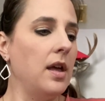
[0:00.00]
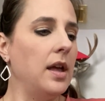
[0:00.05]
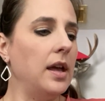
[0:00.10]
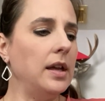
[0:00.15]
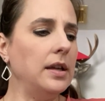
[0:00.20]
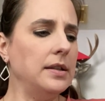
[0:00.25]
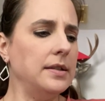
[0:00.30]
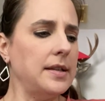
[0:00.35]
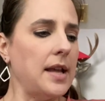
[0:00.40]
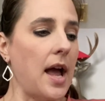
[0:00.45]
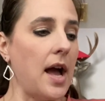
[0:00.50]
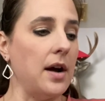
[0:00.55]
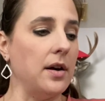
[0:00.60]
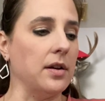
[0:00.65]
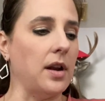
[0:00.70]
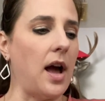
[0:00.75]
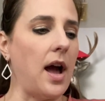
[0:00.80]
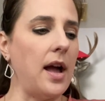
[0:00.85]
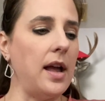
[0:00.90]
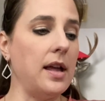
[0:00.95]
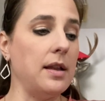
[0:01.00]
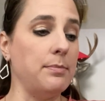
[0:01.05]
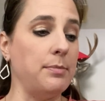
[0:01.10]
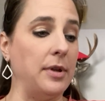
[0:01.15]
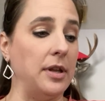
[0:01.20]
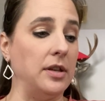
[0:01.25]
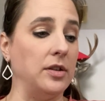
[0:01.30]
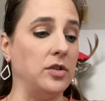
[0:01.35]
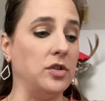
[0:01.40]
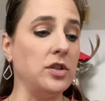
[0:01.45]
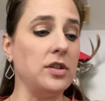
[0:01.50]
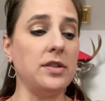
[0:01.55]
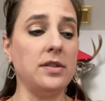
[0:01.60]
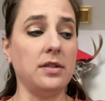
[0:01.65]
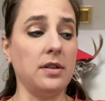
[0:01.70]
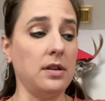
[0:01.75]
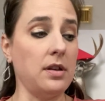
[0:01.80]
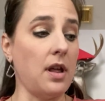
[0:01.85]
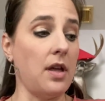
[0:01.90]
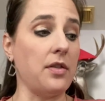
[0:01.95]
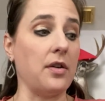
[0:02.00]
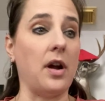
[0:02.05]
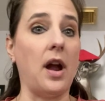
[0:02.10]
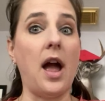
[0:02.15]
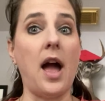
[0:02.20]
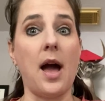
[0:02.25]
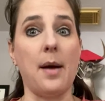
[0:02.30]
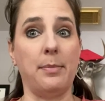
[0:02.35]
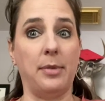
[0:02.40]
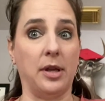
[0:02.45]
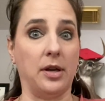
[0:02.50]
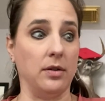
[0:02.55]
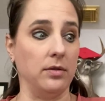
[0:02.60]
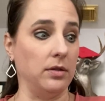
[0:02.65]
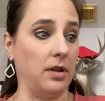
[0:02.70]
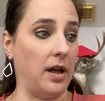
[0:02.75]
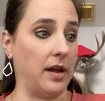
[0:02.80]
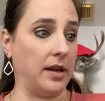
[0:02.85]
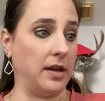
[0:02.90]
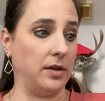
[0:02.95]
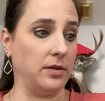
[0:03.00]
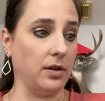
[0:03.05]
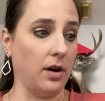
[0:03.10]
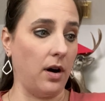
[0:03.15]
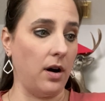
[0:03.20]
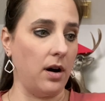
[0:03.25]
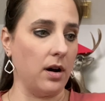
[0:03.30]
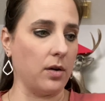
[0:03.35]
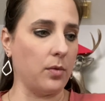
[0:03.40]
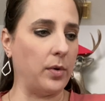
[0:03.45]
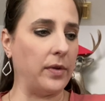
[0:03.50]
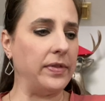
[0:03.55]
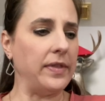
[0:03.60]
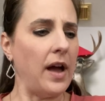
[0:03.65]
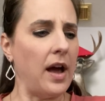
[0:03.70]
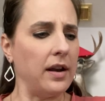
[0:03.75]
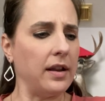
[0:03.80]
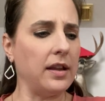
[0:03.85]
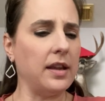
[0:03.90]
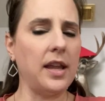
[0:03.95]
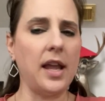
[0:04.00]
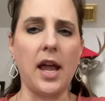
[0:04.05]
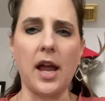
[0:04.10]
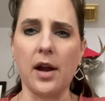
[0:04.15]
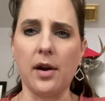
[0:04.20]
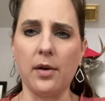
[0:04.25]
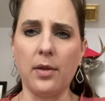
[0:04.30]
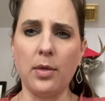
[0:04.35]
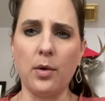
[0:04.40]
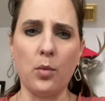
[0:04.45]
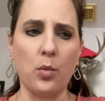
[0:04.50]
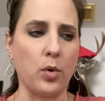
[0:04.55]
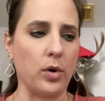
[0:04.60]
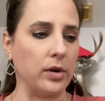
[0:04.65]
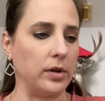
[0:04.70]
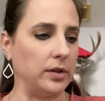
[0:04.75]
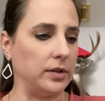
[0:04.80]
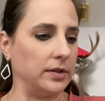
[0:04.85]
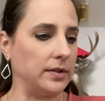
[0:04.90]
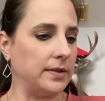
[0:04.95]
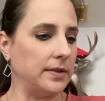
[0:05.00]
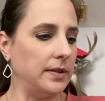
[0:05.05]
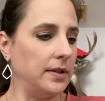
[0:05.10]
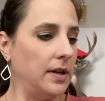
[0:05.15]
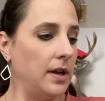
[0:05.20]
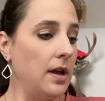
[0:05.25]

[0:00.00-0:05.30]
In town, I had been just another happy-go-lucky dog without a care in the world.